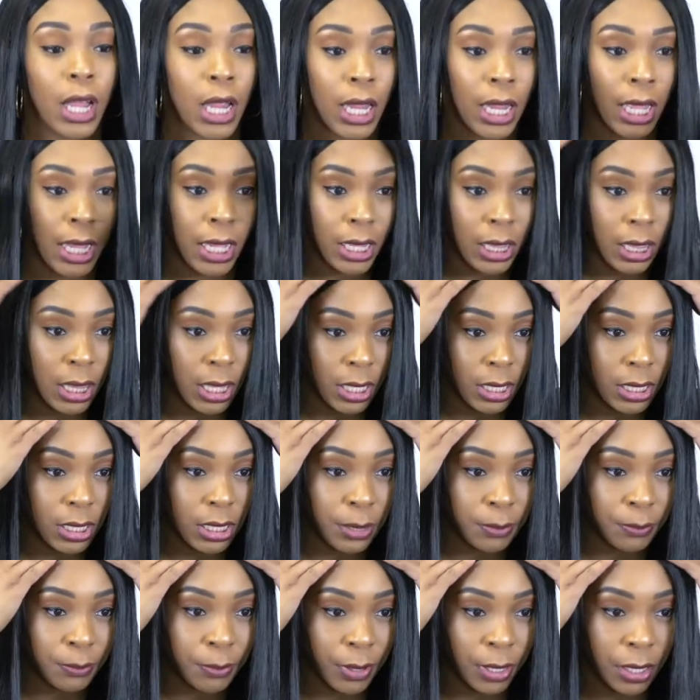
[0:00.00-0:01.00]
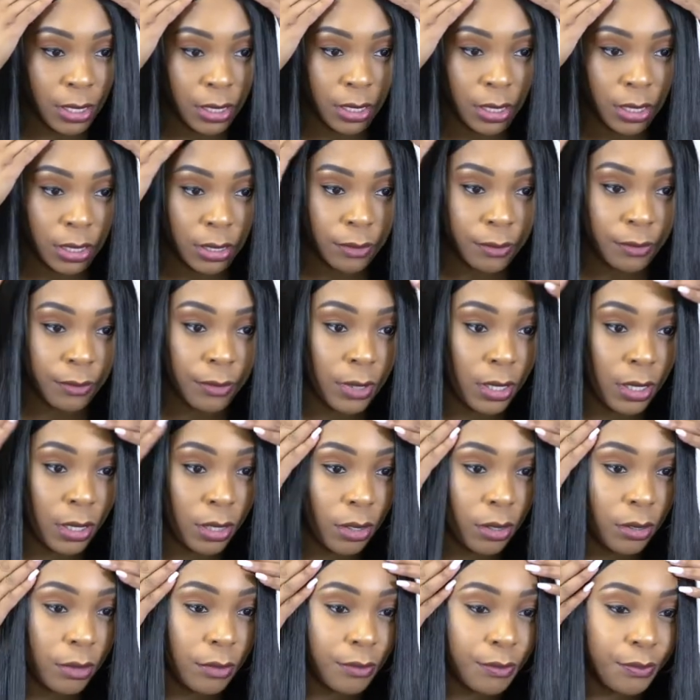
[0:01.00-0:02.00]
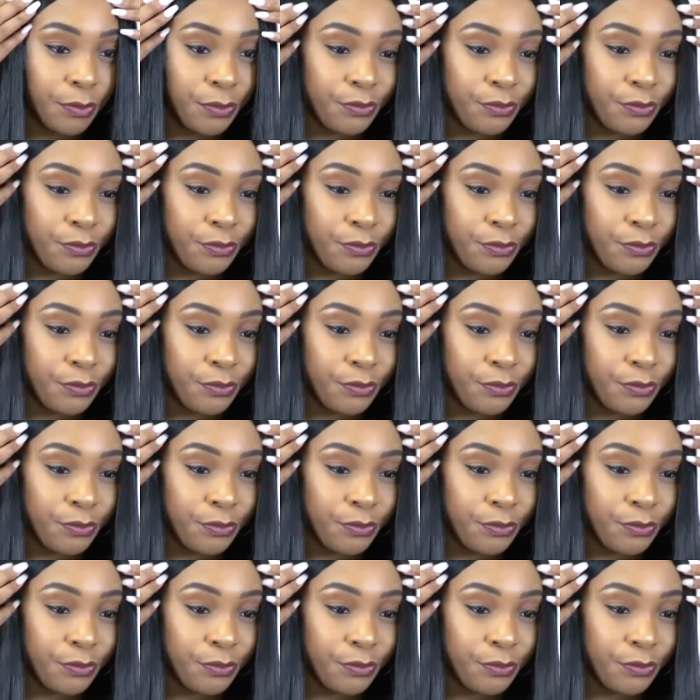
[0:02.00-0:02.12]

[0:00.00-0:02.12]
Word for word: like this but you know